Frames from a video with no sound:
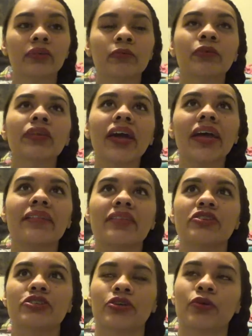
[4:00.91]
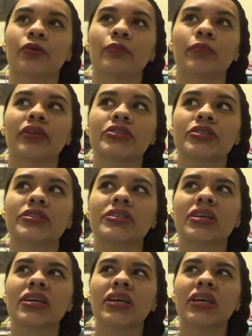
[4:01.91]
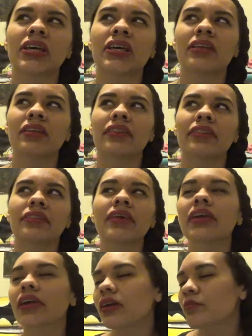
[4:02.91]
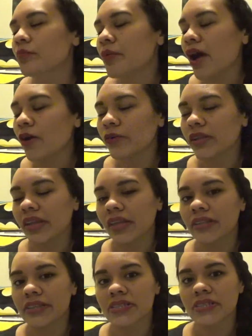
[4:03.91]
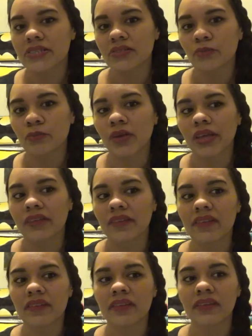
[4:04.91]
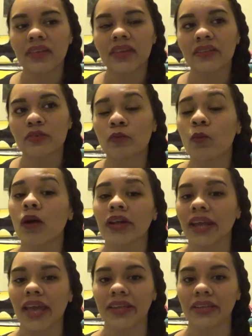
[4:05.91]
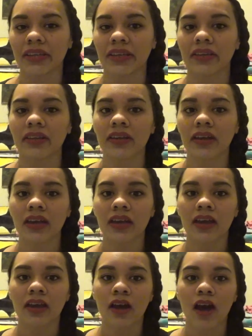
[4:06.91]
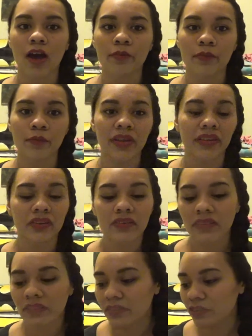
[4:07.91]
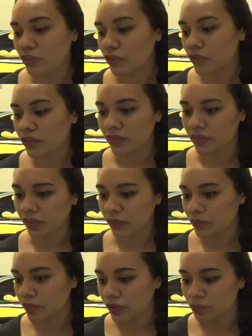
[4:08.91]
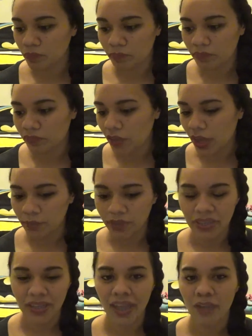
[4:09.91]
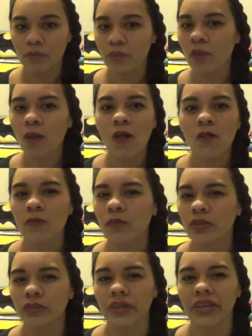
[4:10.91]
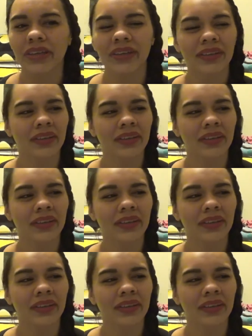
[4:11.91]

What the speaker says: well, not as a joke, but just thinking about it, when season 1 ended, my little sisters and like my family and I, we were all wondering